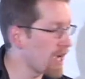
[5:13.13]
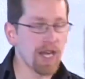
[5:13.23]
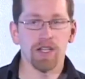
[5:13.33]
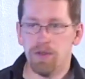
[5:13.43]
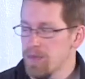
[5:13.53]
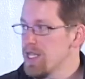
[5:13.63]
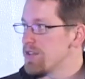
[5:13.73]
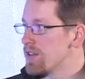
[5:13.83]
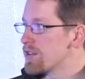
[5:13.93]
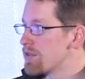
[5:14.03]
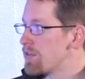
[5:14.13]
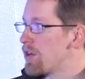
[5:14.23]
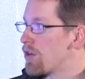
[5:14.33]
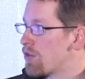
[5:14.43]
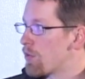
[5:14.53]
cut into pieces if
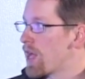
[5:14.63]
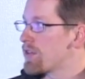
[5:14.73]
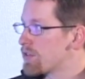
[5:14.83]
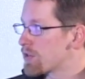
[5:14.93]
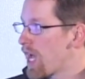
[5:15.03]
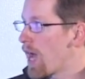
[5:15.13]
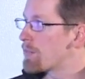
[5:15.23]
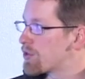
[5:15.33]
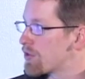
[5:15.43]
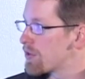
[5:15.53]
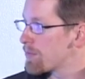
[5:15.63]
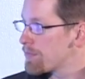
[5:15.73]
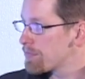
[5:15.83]
there are arrests or captures.